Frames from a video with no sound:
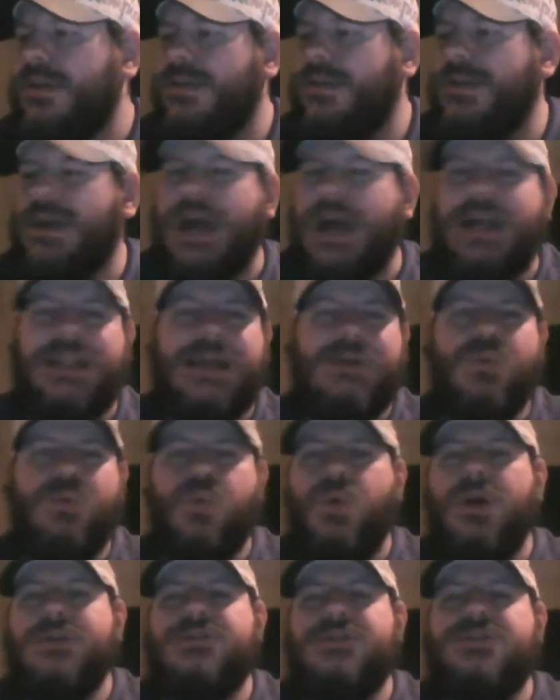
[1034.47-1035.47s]
got like
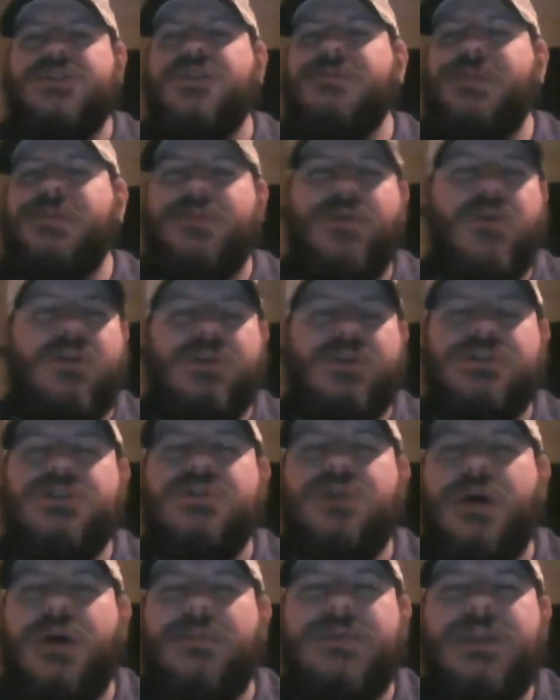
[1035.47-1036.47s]
one Super Bowl,
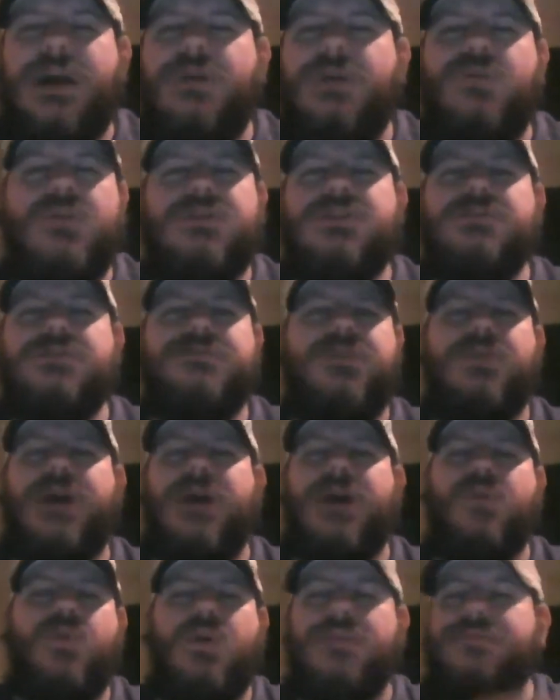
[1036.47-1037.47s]
not one Super Bowl,
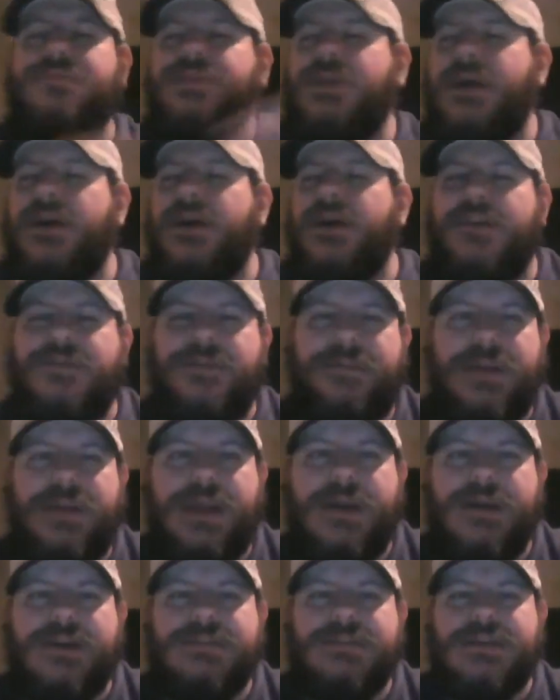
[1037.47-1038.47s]
got one playoff
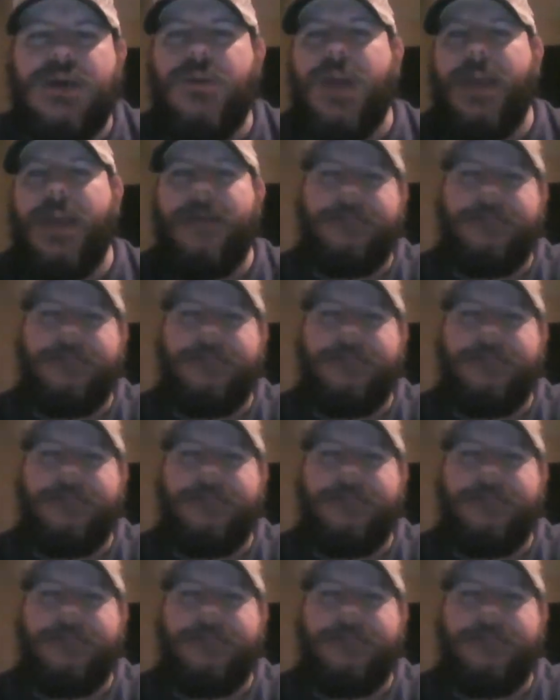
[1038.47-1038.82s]
appearance and went